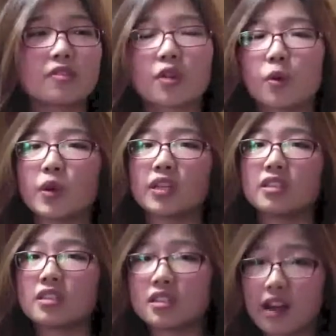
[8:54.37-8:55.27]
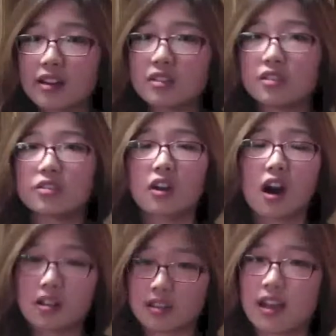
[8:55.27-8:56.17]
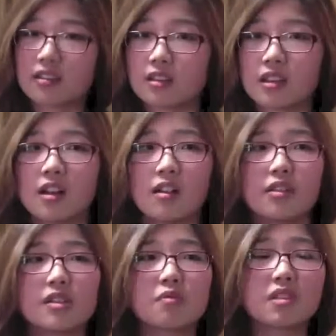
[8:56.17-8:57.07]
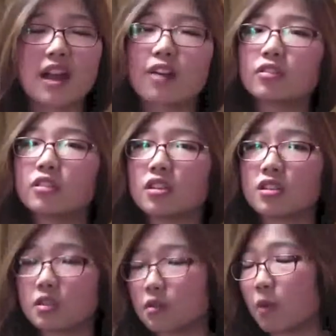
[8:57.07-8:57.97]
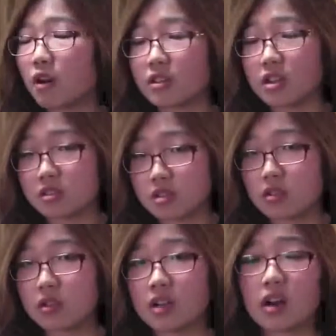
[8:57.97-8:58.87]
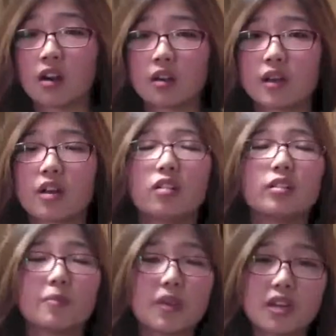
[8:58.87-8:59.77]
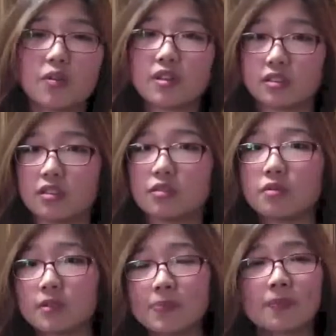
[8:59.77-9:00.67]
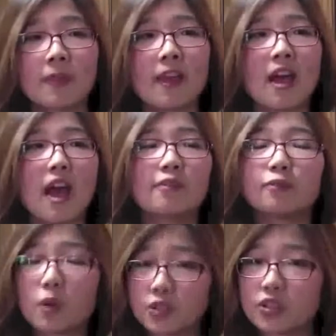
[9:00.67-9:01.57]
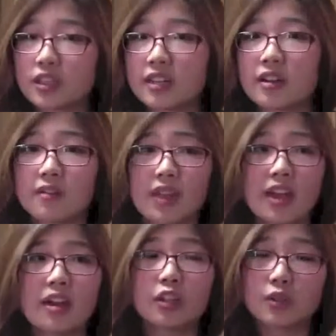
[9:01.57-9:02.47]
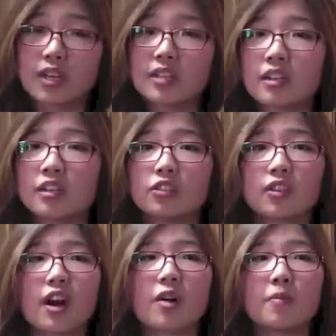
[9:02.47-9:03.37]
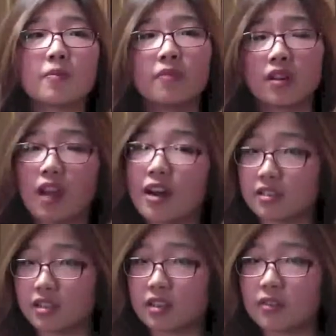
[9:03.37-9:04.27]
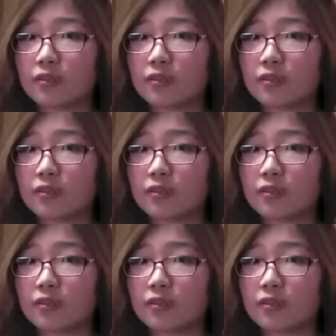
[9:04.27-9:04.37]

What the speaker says: So we decided to contact this renowned Cerebral Palsy Institute in Hungary called Pedo Institute. And fortunately, they agreed to come last year